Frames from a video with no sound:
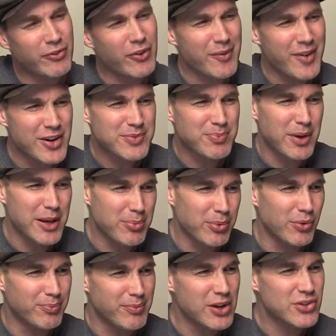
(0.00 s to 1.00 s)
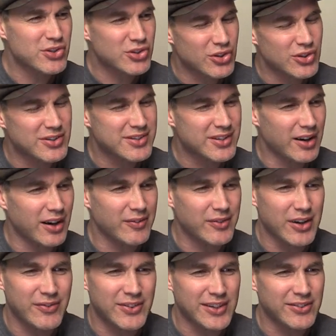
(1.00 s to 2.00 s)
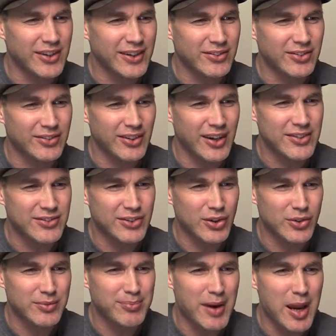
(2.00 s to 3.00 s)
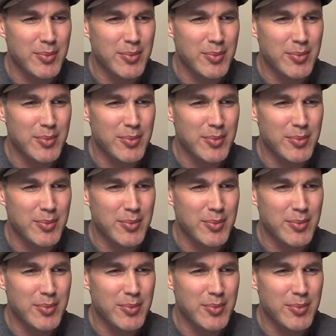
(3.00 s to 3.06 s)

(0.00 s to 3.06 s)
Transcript: For most people, most students that I've given this exercise to, it's